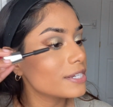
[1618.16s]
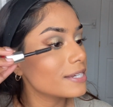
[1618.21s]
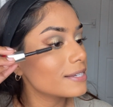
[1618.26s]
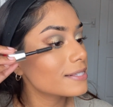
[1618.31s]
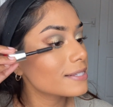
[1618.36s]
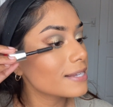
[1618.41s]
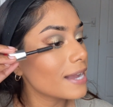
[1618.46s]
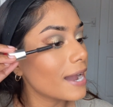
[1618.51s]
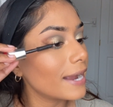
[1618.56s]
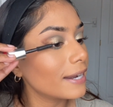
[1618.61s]
is
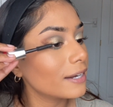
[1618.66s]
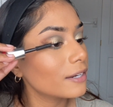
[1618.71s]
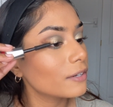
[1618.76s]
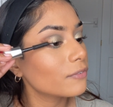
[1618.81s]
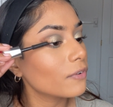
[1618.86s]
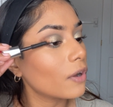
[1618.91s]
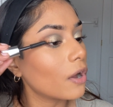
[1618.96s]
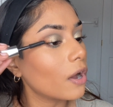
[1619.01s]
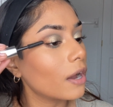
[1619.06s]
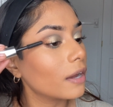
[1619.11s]
kind of
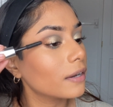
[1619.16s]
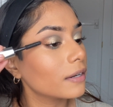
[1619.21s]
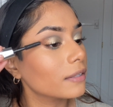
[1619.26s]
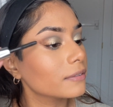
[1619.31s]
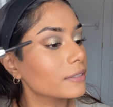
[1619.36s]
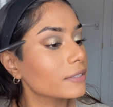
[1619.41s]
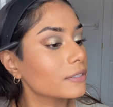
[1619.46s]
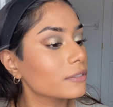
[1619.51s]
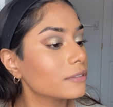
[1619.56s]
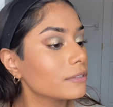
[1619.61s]
on a
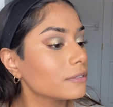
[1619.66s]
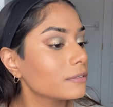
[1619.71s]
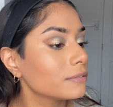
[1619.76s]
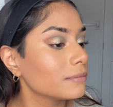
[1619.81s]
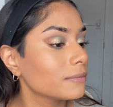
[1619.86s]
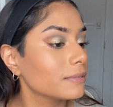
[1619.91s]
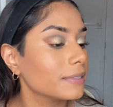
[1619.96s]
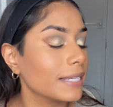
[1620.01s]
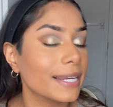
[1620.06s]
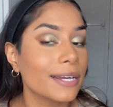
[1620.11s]
little
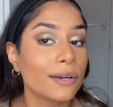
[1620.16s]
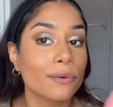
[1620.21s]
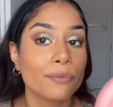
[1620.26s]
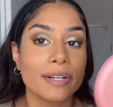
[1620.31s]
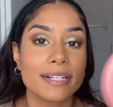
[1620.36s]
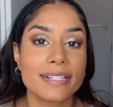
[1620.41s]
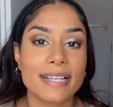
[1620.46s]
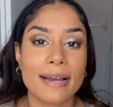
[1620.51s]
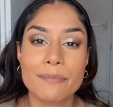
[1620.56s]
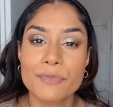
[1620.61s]
like
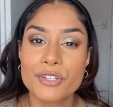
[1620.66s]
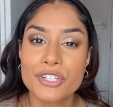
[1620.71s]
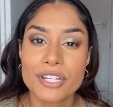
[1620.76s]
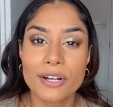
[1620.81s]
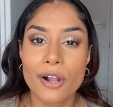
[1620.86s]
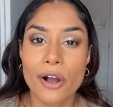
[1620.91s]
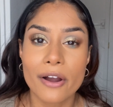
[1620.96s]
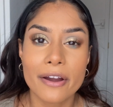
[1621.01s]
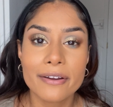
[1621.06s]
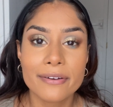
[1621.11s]
redemption
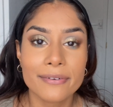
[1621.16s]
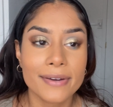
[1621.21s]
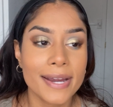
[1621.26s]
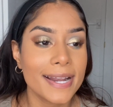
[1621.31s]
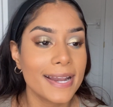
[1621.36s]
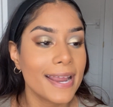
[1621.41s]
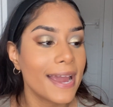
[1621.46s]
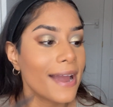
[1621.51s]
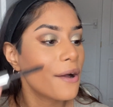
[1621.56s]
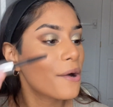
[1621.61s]
arc right
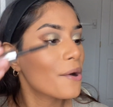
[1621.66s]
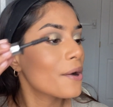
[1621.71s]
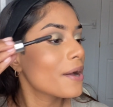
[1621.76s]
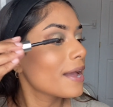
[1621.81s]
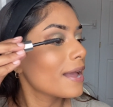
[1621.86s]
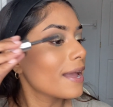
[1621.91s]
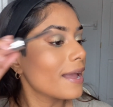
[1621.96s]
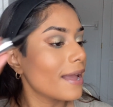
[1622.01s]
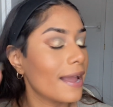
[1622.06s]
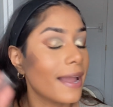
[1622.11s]
now,
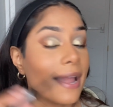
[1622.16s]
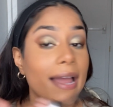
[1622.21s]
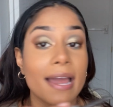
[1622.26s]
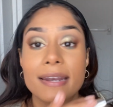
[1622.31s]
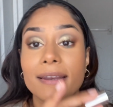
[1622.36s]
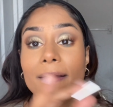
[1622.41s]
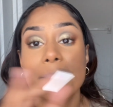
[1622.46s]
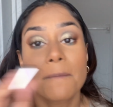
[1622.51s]
and